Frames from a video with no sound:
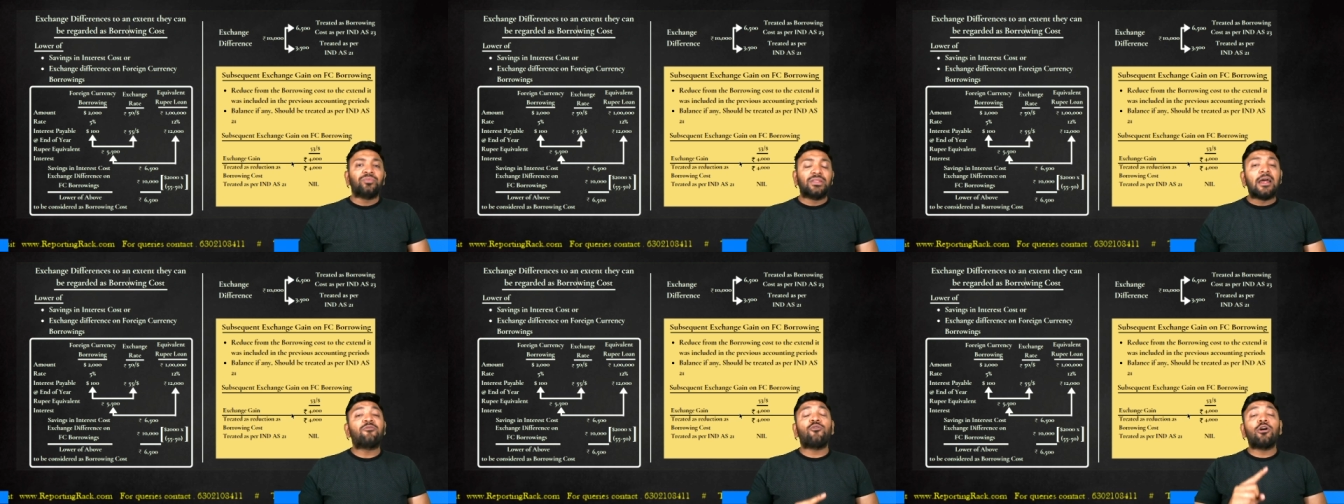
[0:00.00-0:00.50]

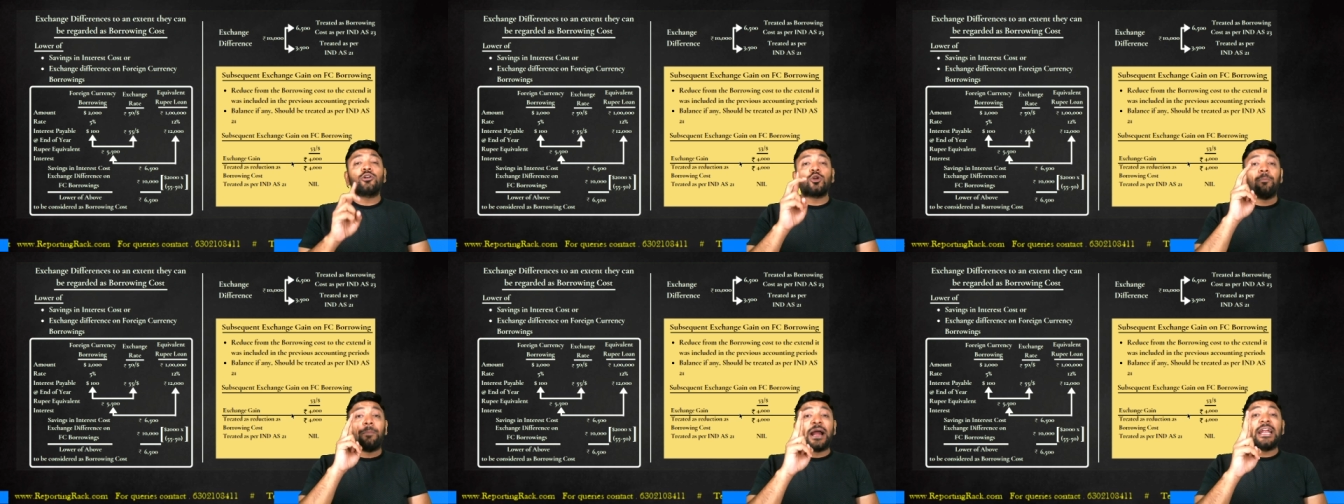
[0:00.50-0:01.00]
Therefore, to
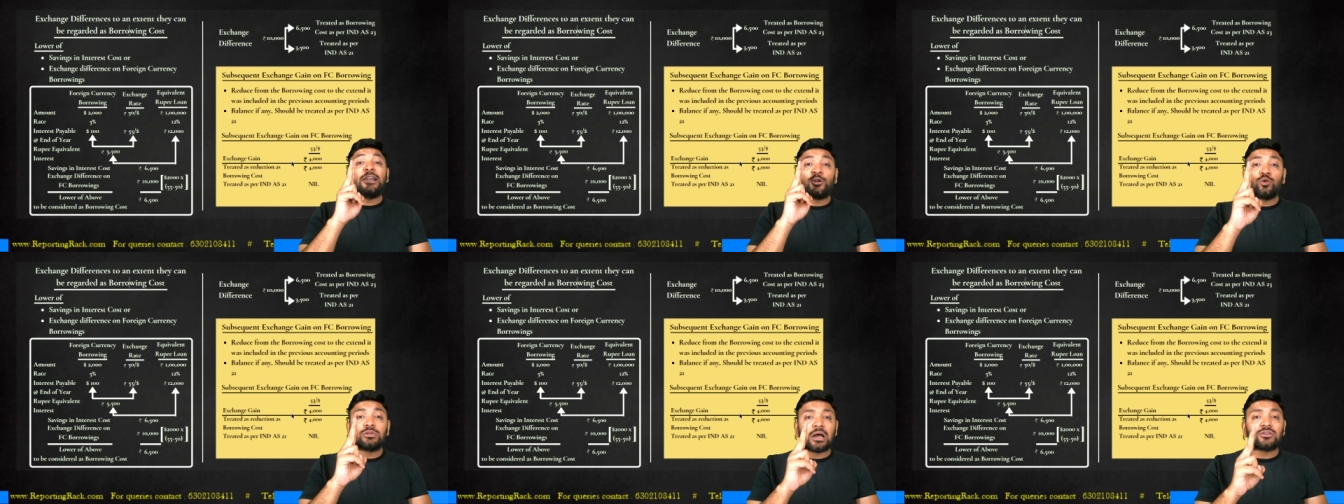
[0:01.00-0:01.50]
buy
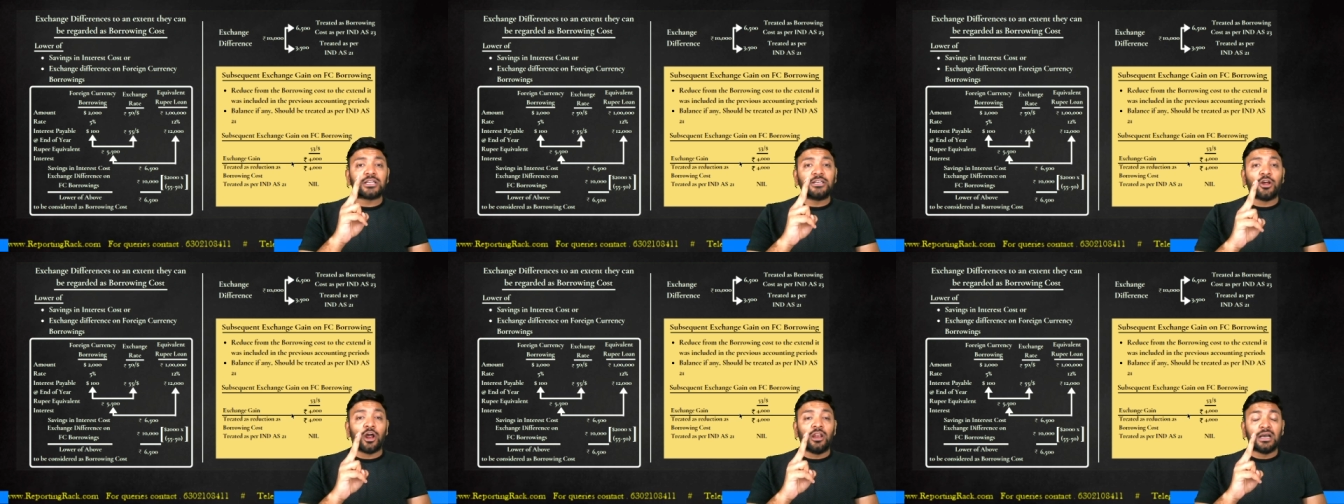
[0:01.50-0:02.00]

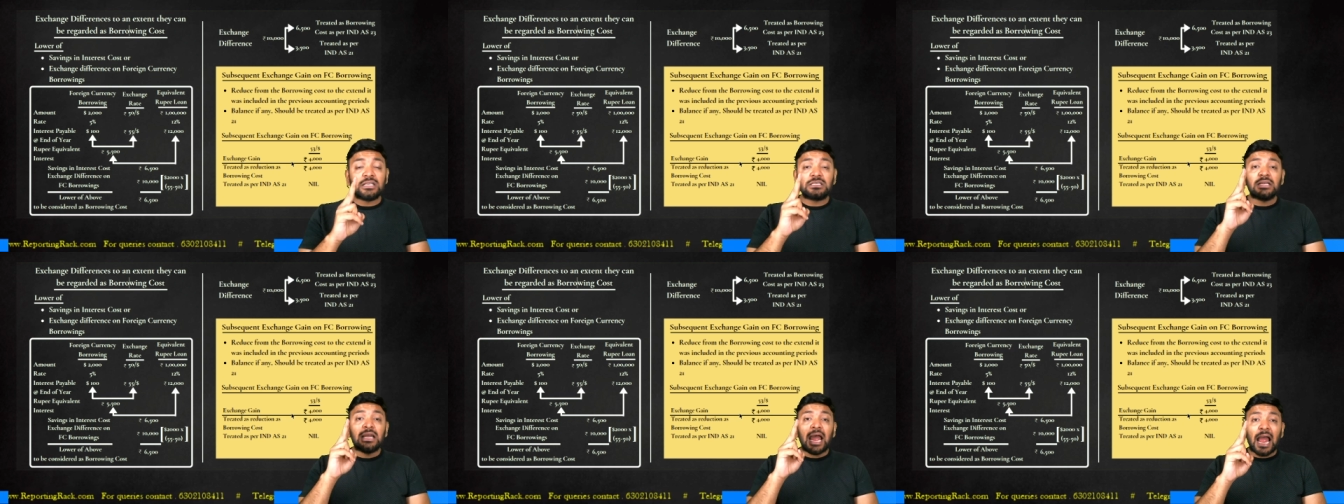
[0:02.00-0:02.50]
$2,000
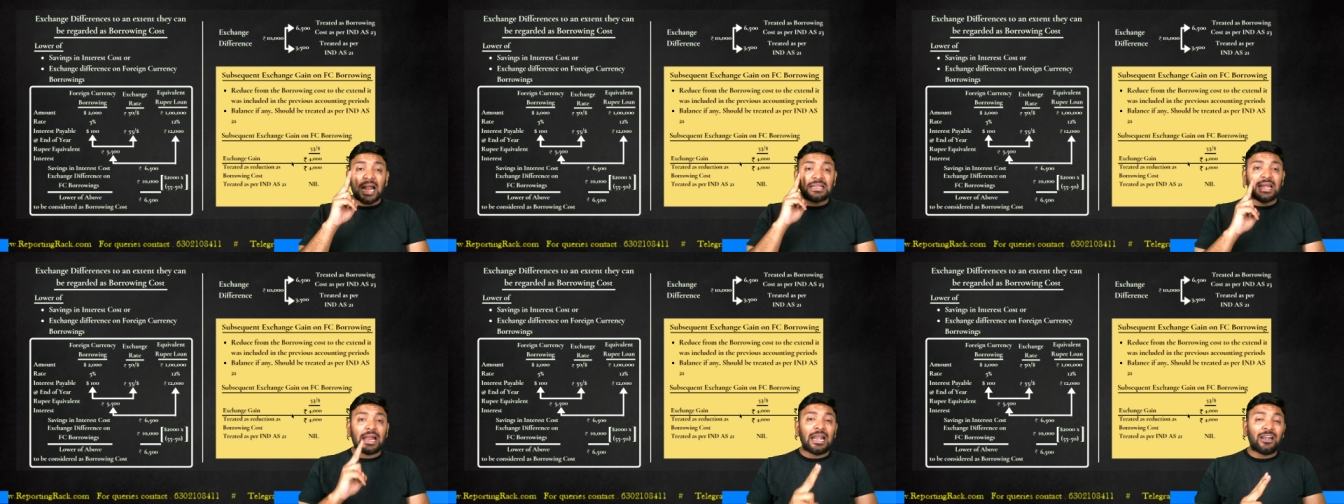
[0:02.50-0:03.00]
at
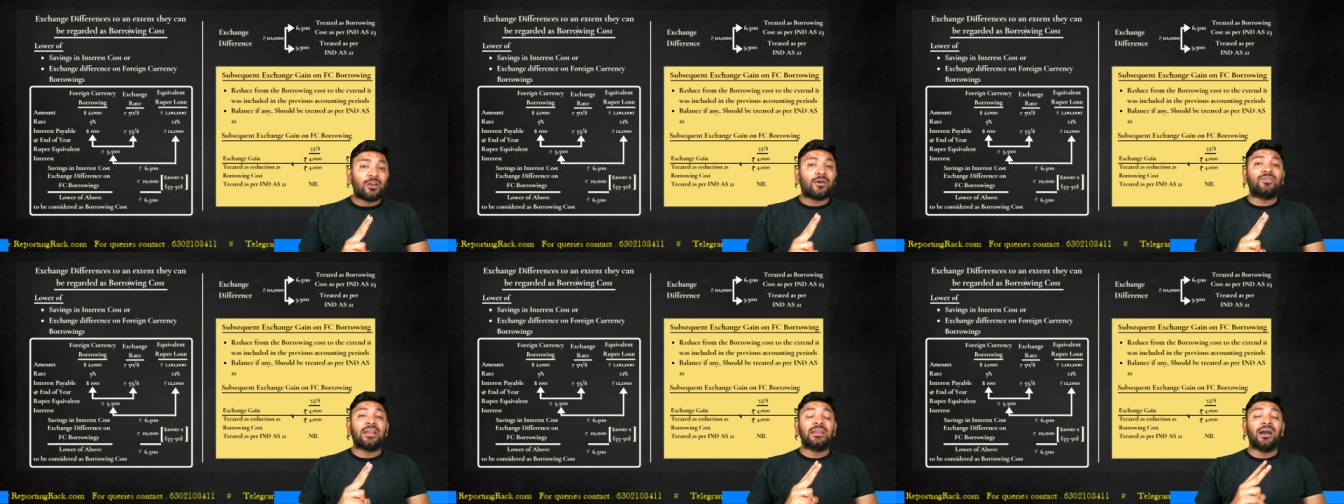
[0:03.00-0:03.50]
the end of
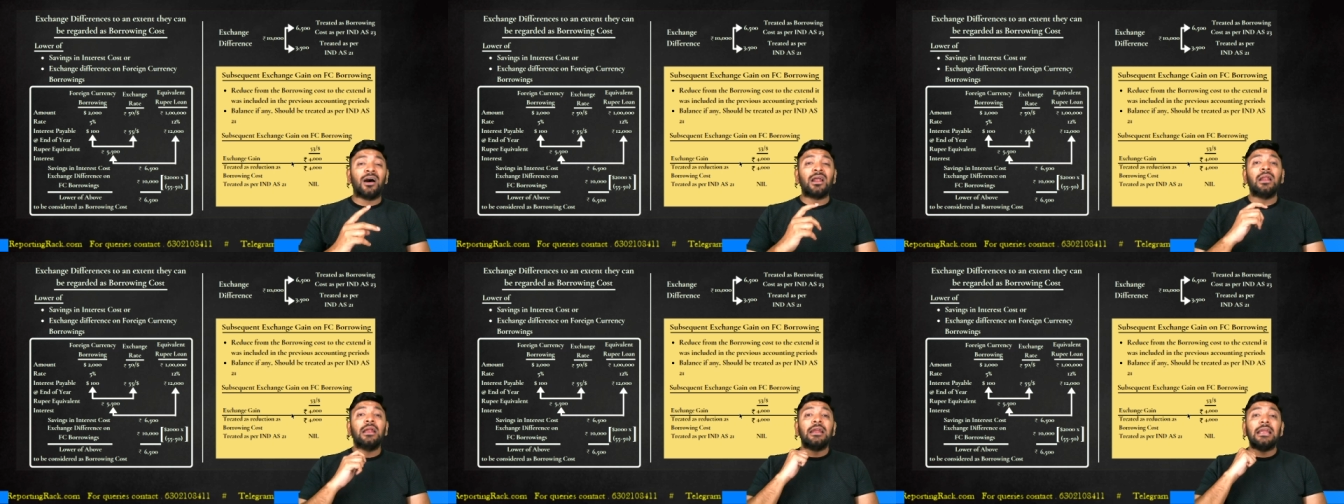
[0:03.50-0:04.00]
the year,